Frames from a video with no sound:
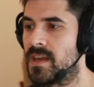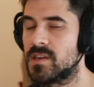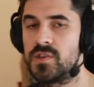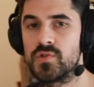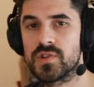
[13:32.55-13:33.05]

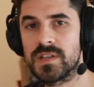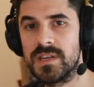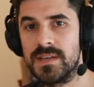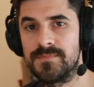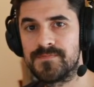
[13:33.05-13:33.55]

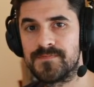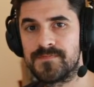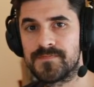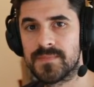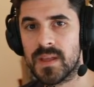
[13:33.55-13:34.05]
Usually,
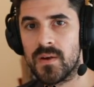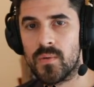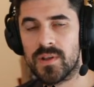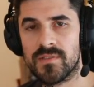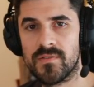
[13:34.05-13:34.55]

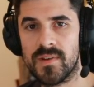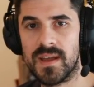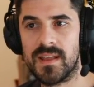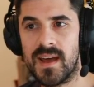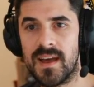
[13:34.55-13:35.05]
once the
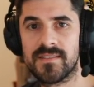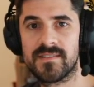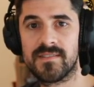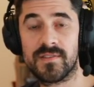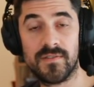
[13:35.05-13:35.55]
rain has
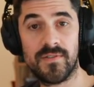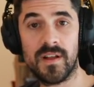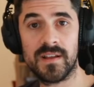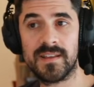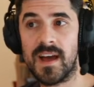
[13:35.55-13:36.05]
started
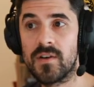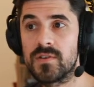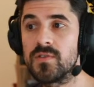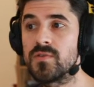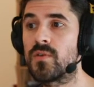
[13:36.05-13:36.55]
falling down,
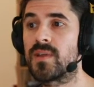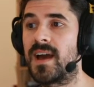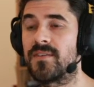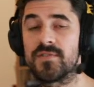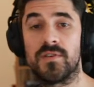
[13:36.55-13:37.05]
you don't
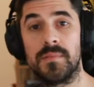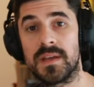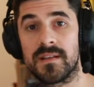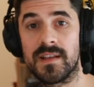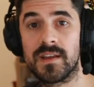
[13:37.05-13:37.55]
have to
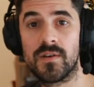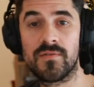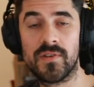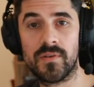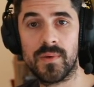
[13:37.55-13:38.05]
immediately go
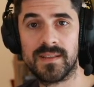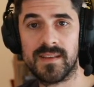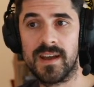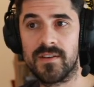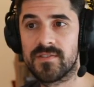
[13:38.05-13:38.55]
for the wet
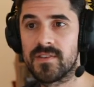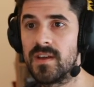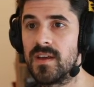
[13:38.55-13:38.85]
tires.